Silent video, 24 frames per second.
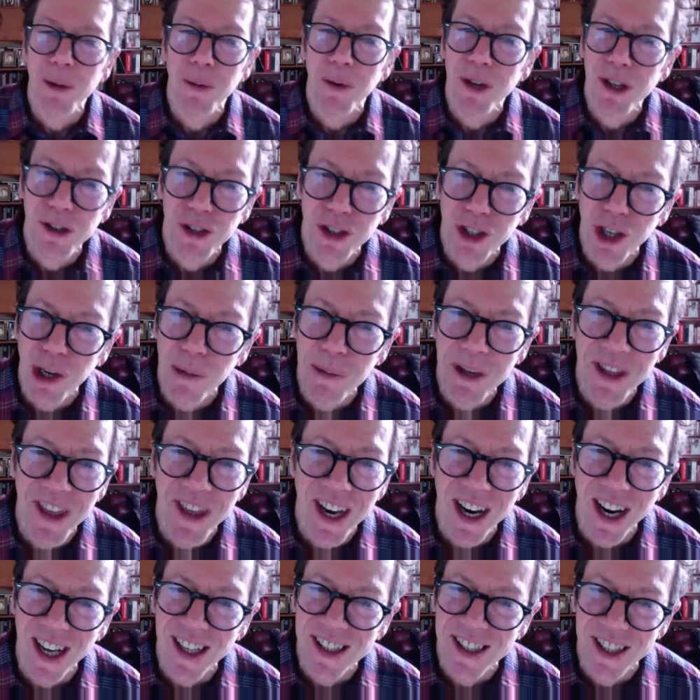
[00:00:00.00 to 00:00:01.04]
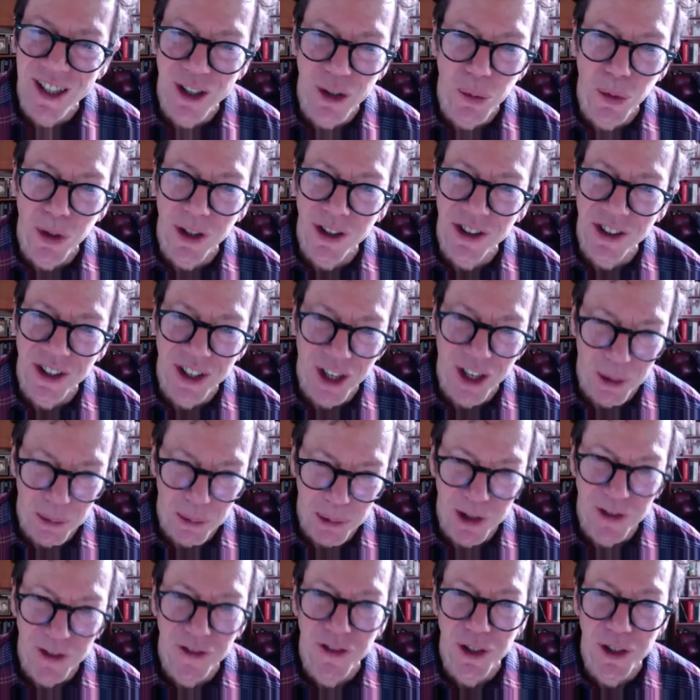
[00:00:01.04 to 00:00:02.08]
you show me that ideal world and I'll
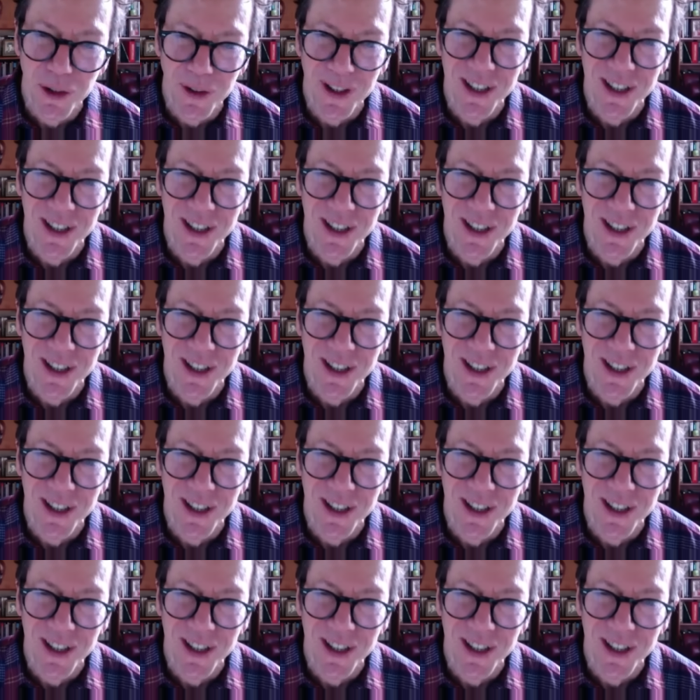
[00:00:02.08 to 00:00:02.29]
move to